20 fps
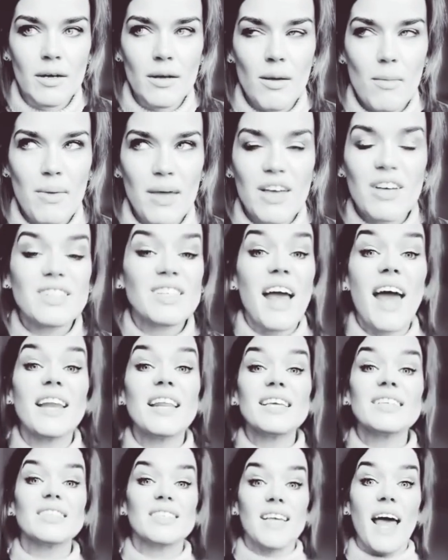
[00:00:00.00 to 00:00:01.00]
Because
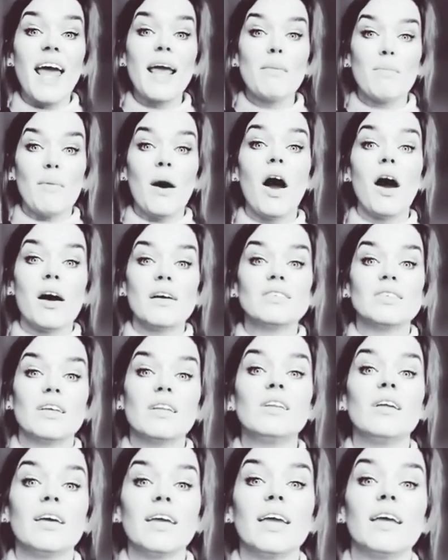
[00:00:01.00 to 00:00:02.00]
any sane
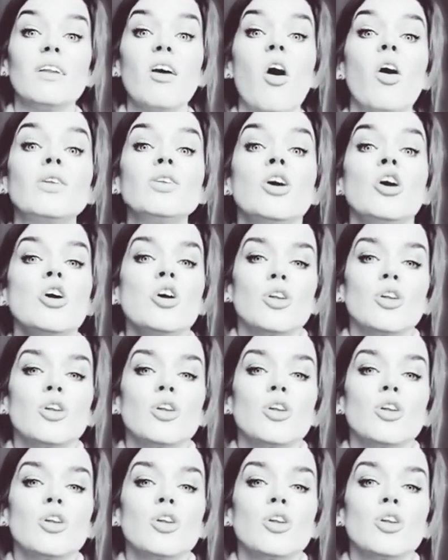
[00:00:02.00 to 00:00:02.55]
person looking on